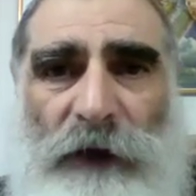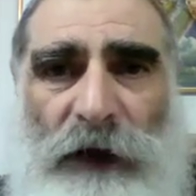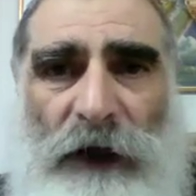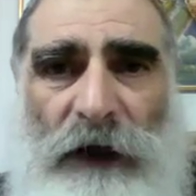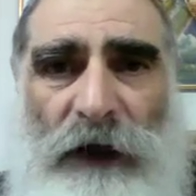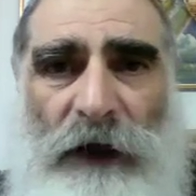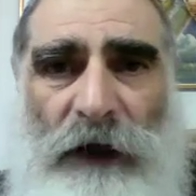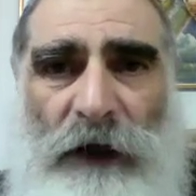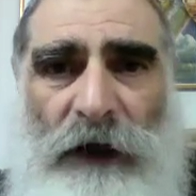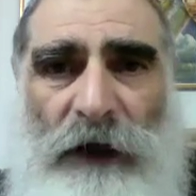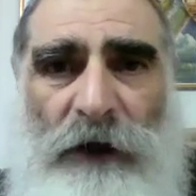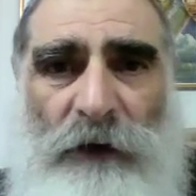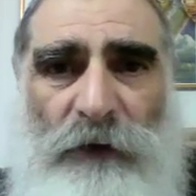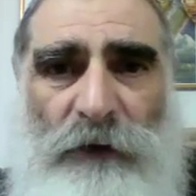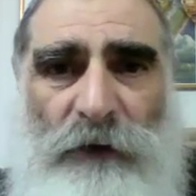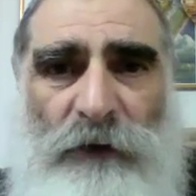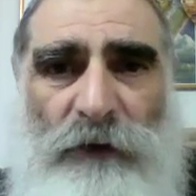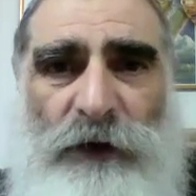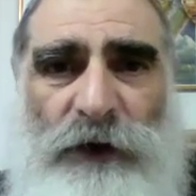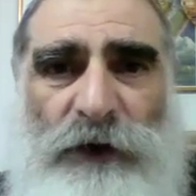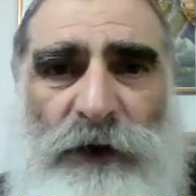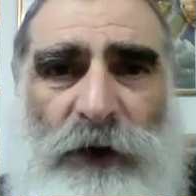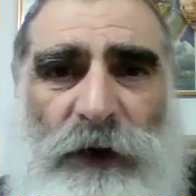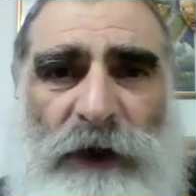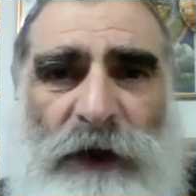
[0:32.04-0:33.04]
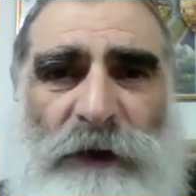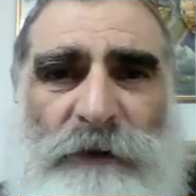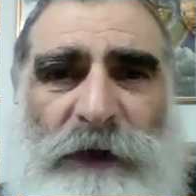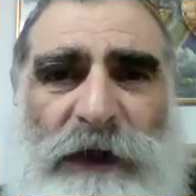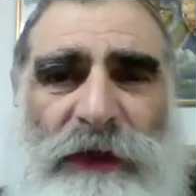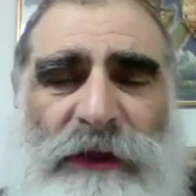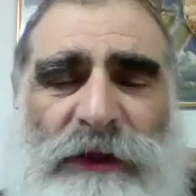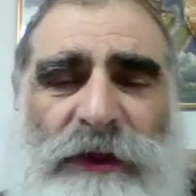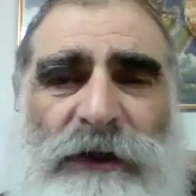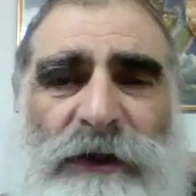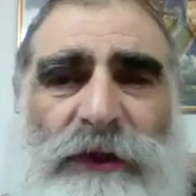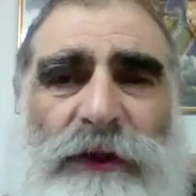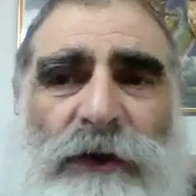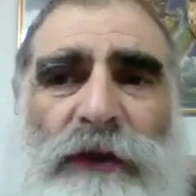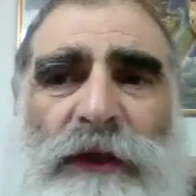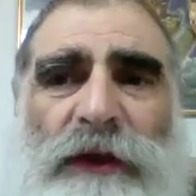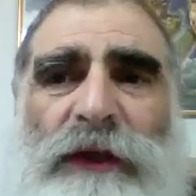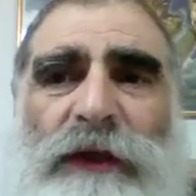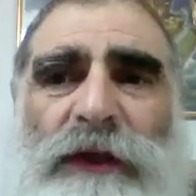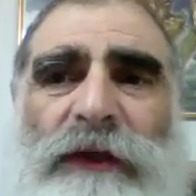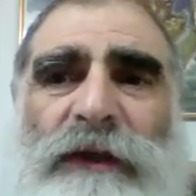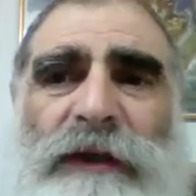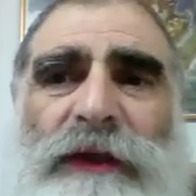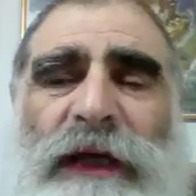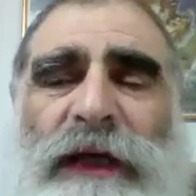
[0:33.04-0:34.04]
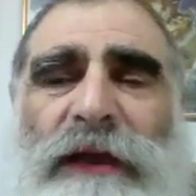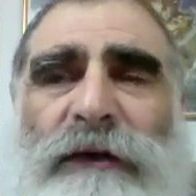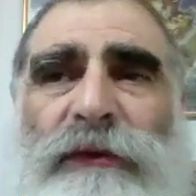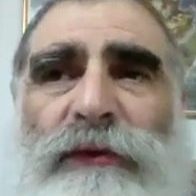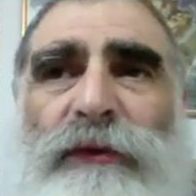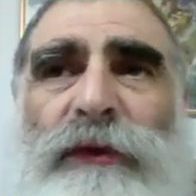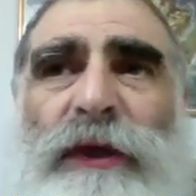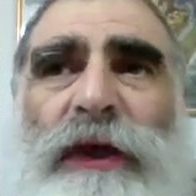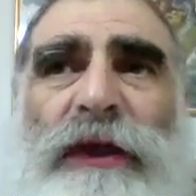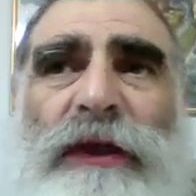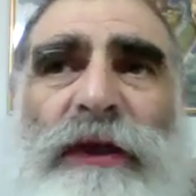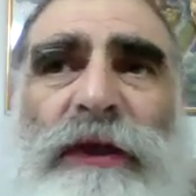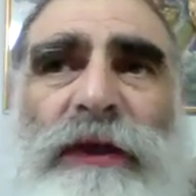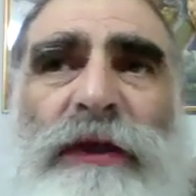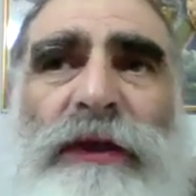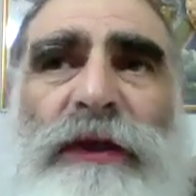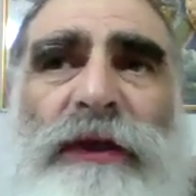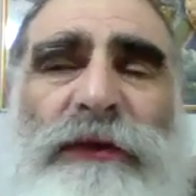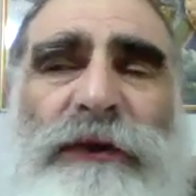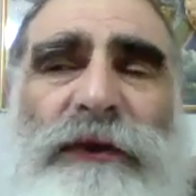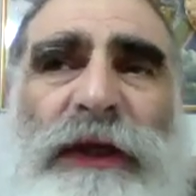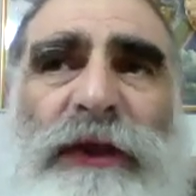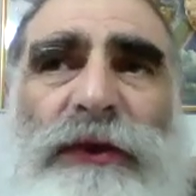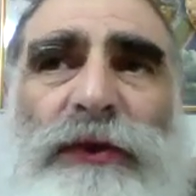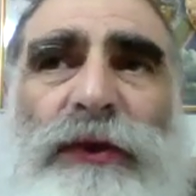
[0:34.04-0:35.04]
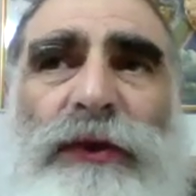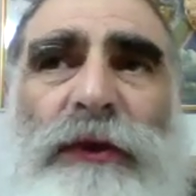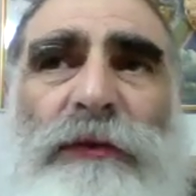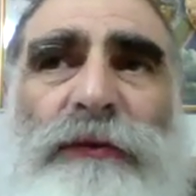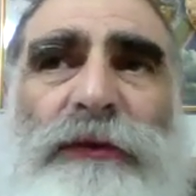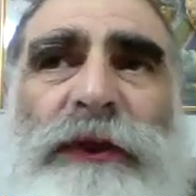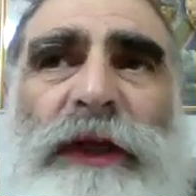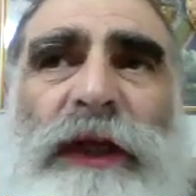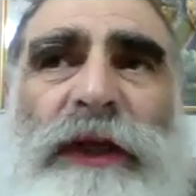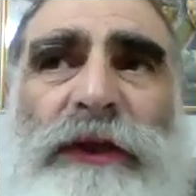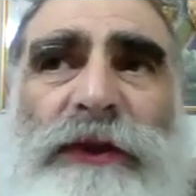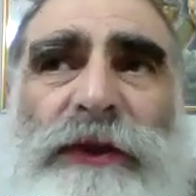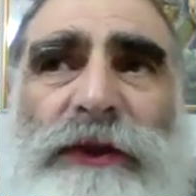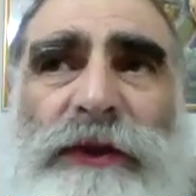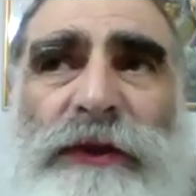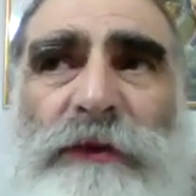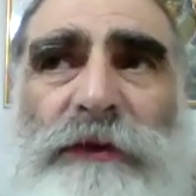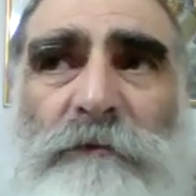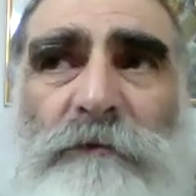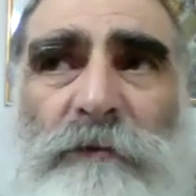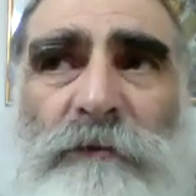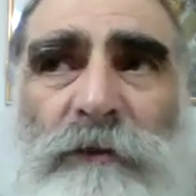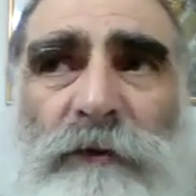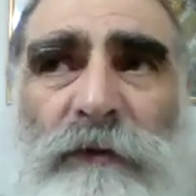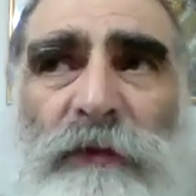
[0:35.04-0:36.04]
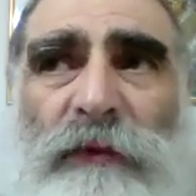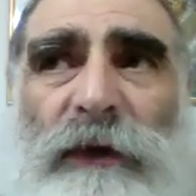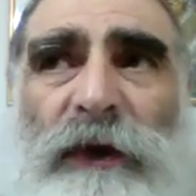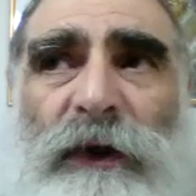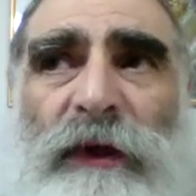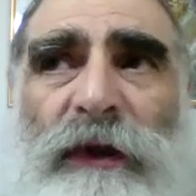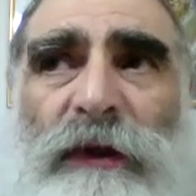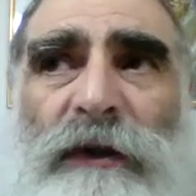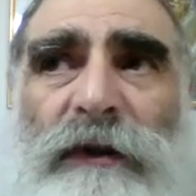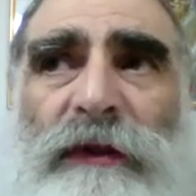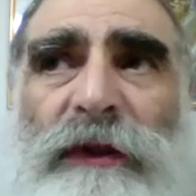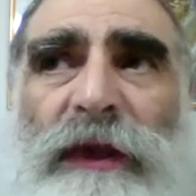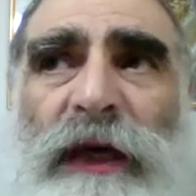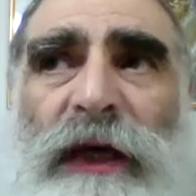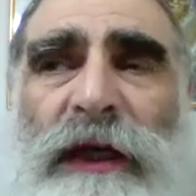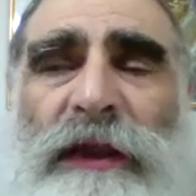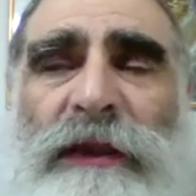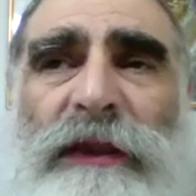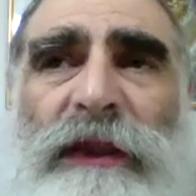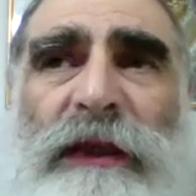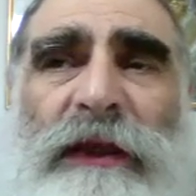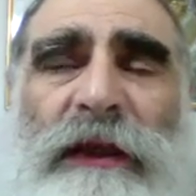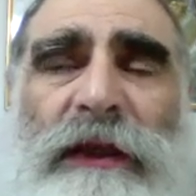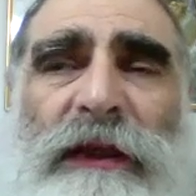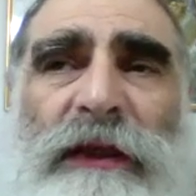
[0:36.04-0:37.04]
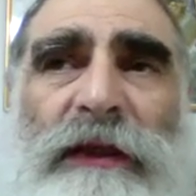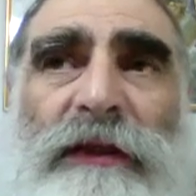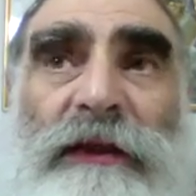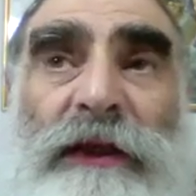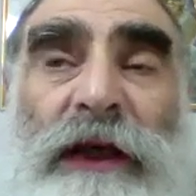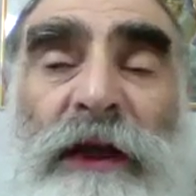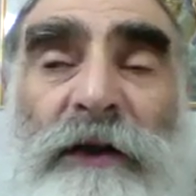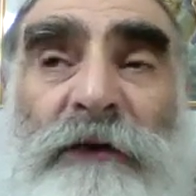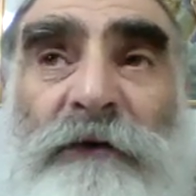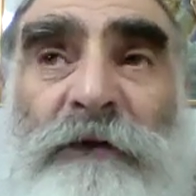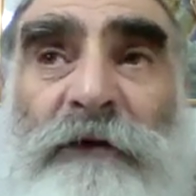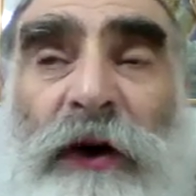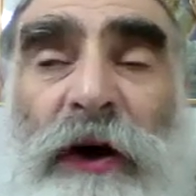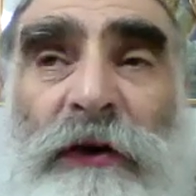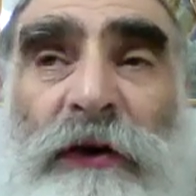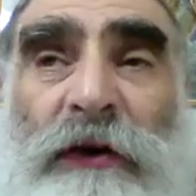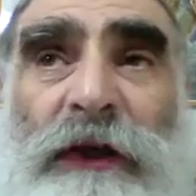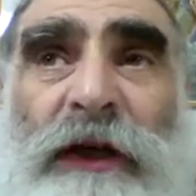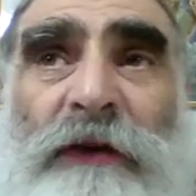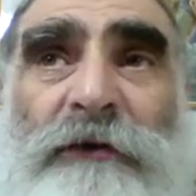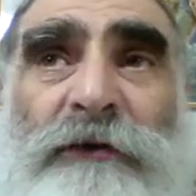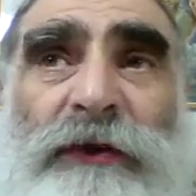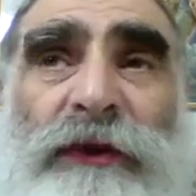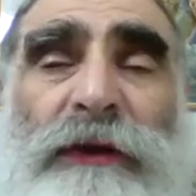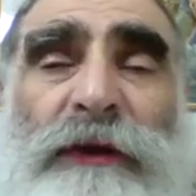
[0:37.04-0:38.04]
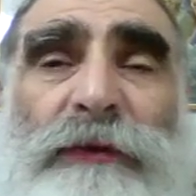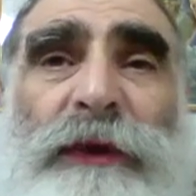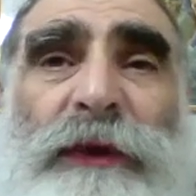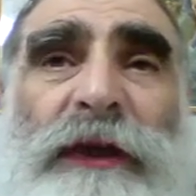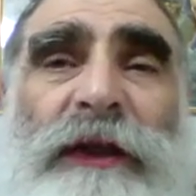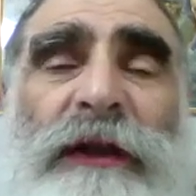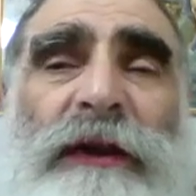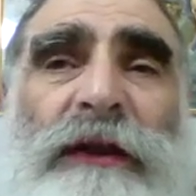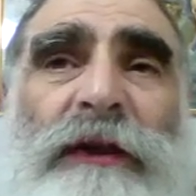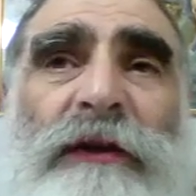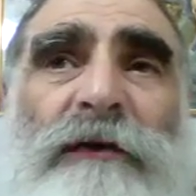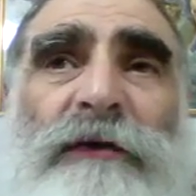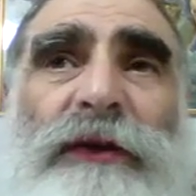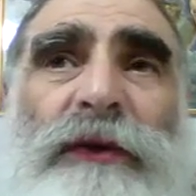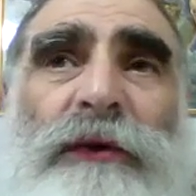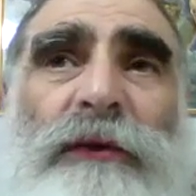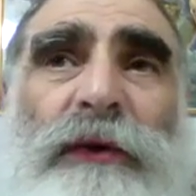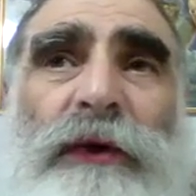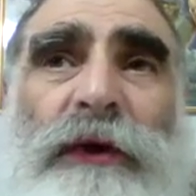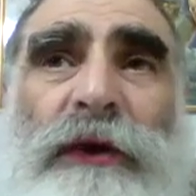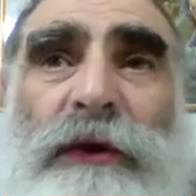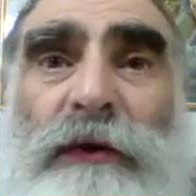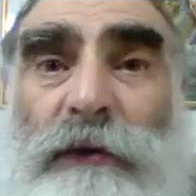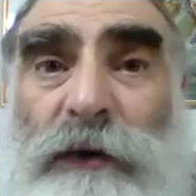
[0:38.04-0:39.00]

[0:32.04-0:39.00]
We're talking about a story that took place not far after the beginning of the war.